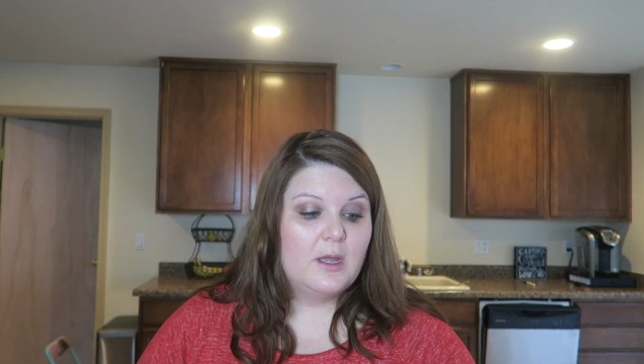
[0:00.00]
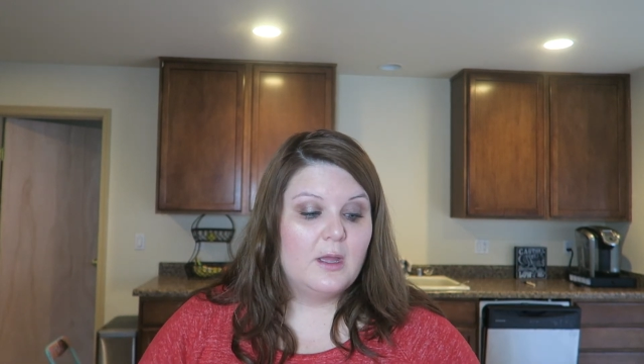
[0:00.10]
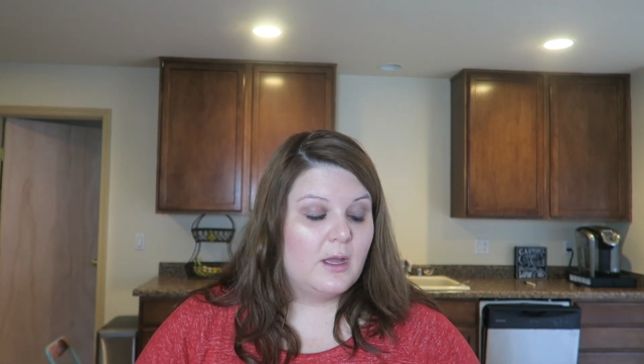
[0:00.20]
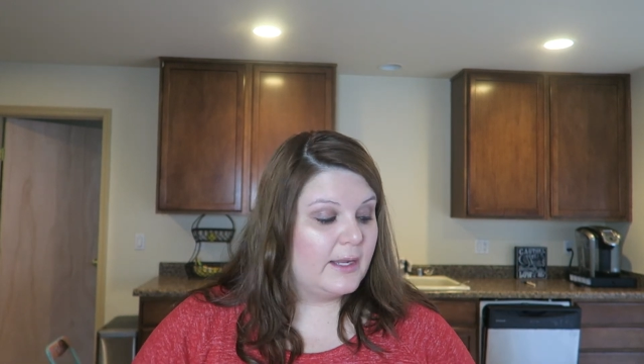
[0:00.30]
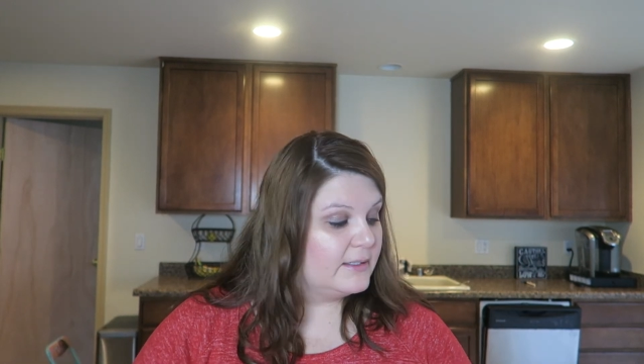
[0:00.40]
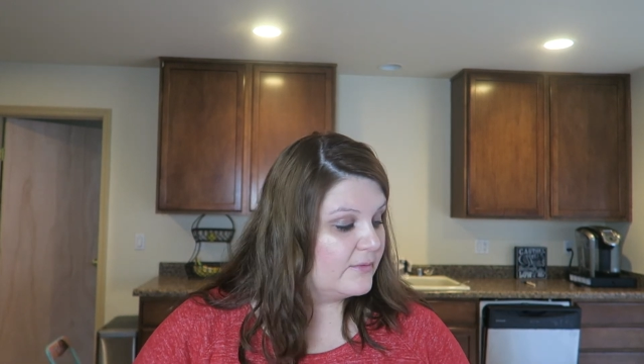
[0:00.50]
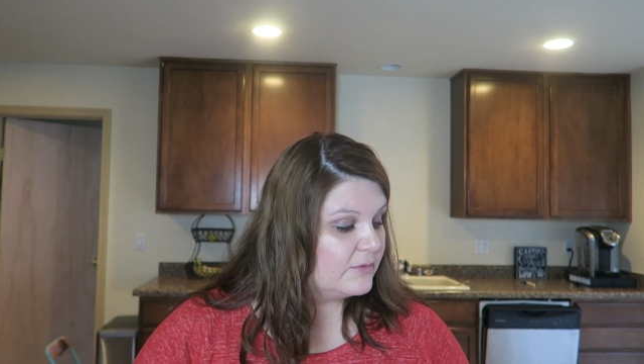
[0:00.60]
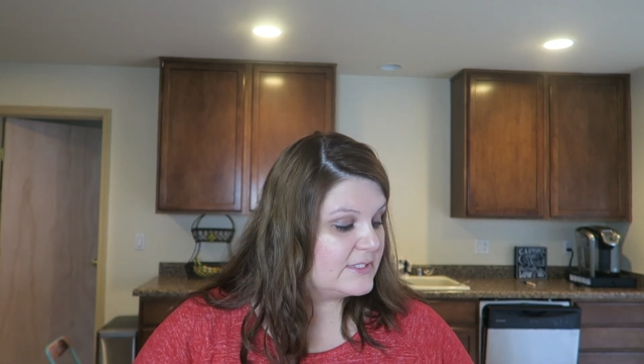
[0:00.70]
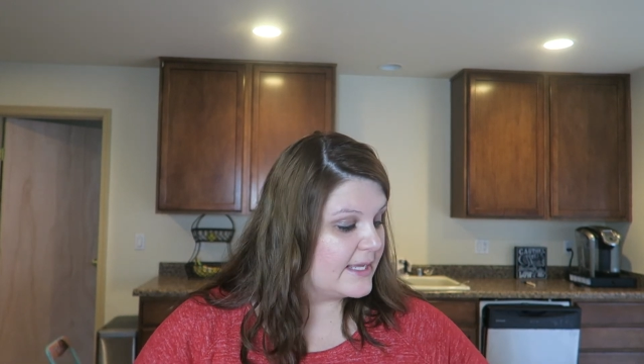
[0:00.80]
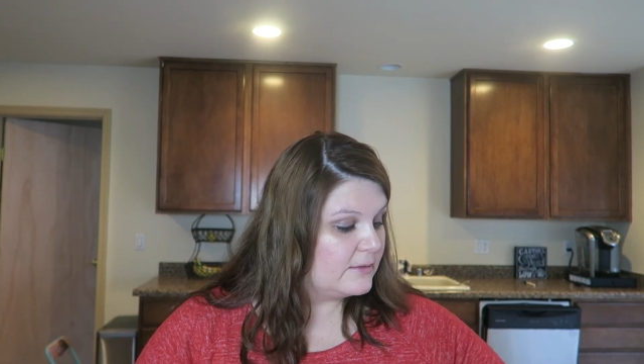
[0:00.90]
I
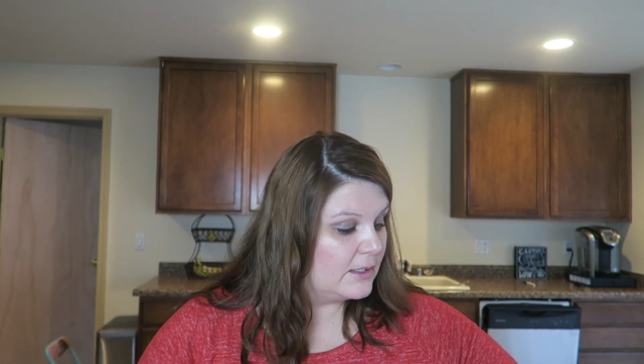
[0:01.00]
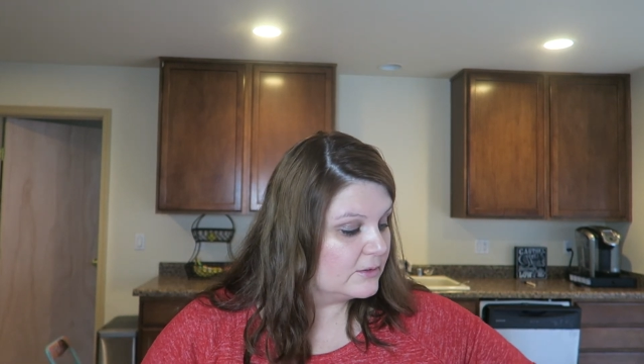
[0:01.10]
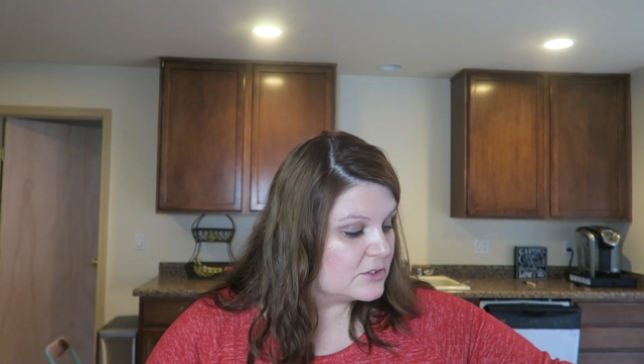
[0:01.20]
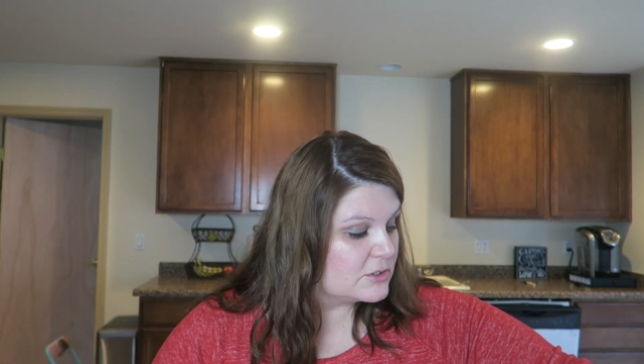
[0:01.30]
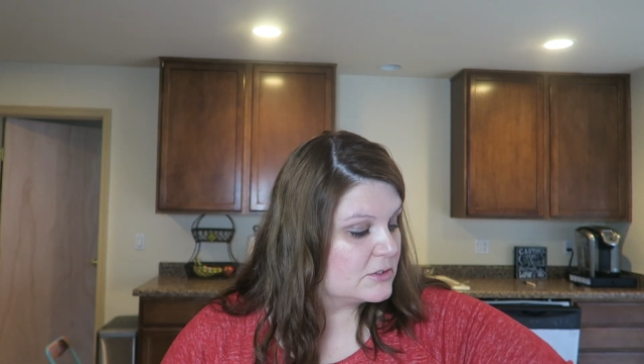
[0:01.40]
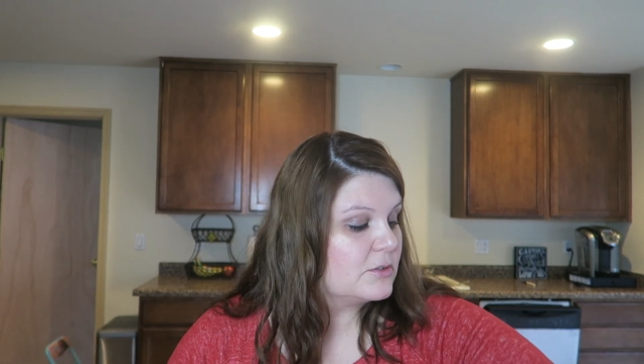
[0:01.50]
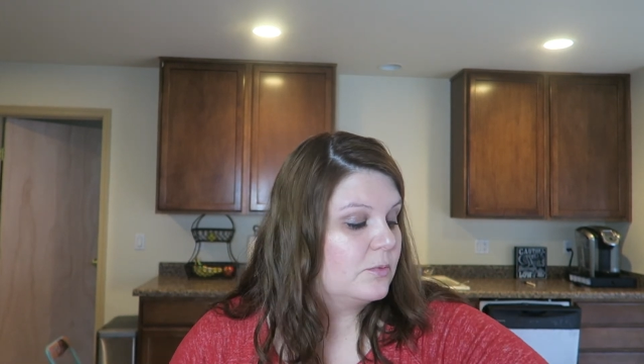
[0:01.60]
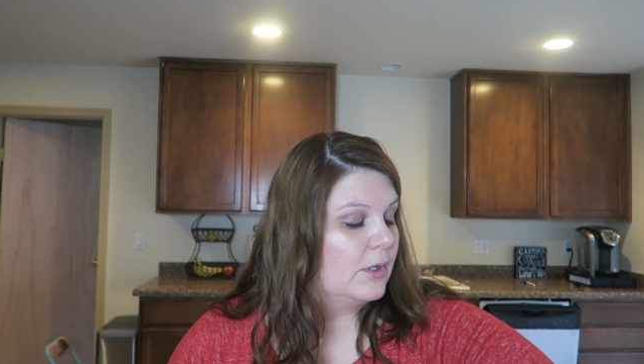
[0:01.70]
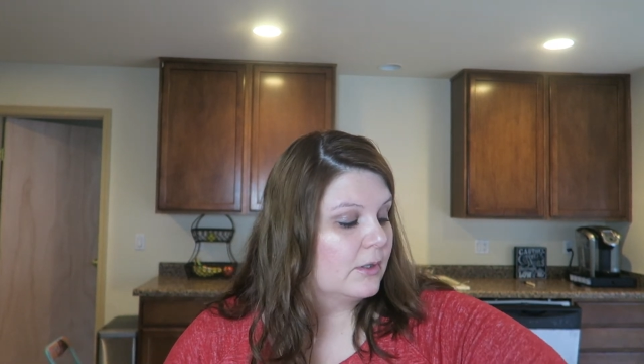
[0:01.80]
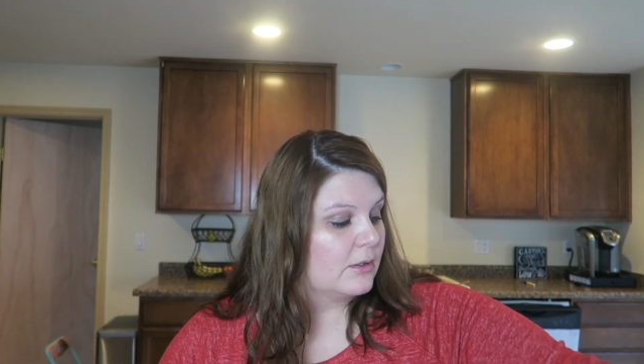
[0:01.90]
never take lunch to
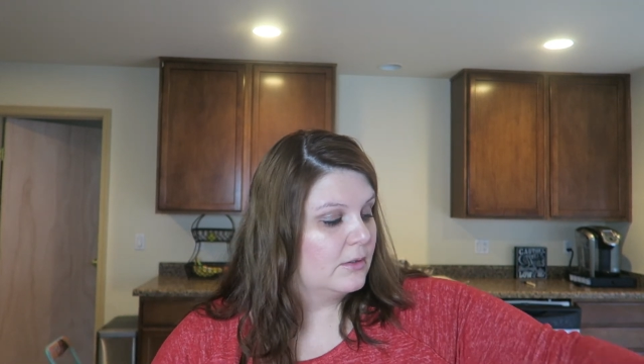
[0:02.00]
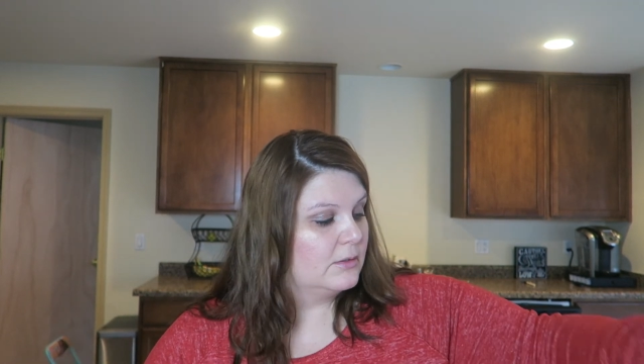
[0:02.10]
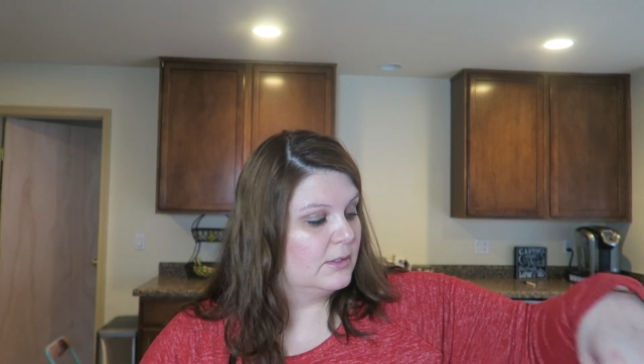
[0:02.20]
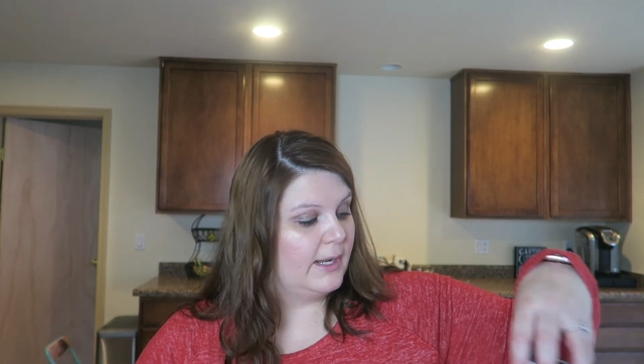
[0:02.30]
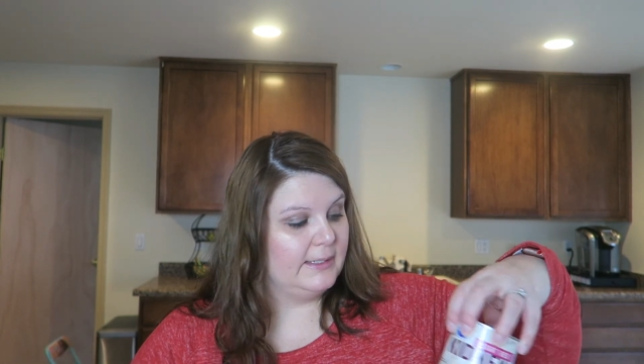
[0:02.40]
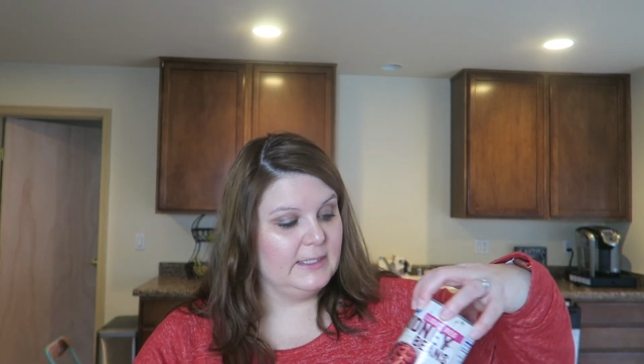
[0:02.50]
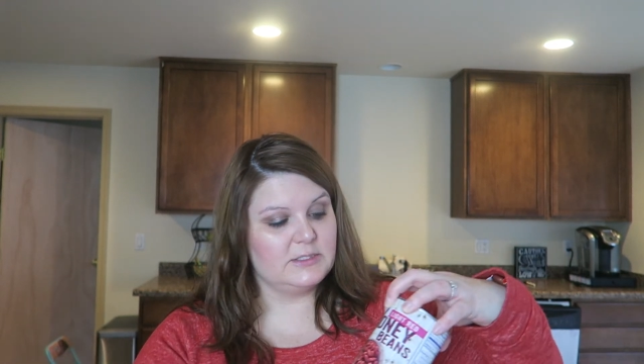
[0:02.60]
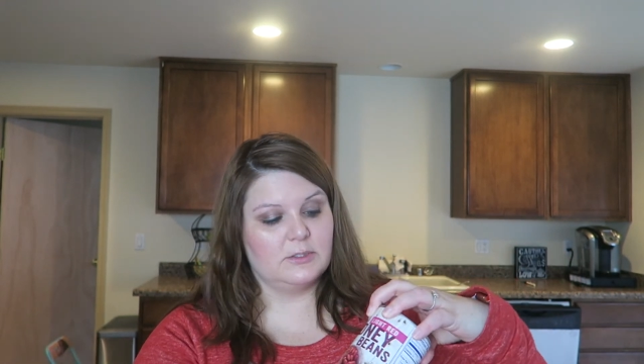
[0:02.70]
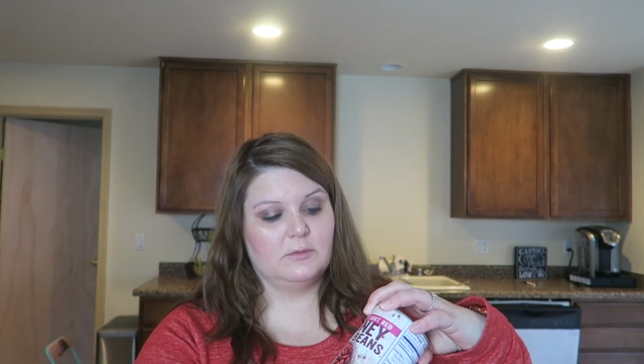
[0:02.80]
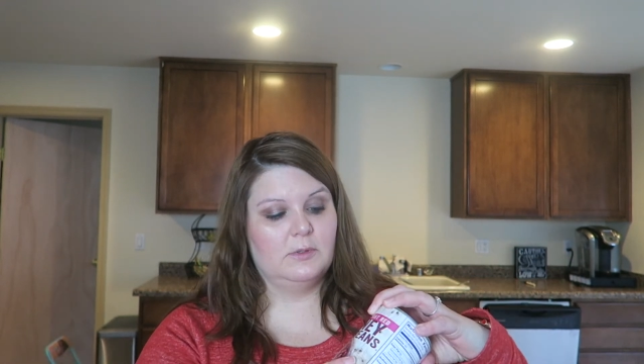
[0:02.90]
work. I need
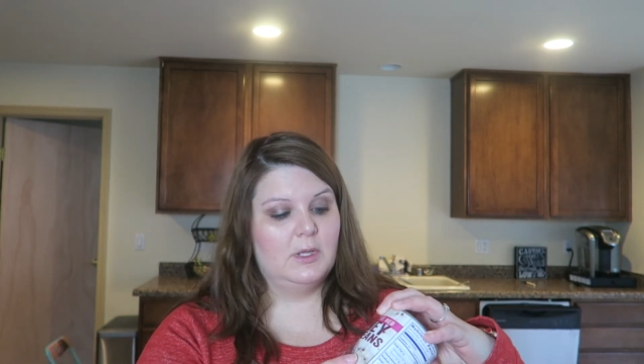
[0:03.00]
to.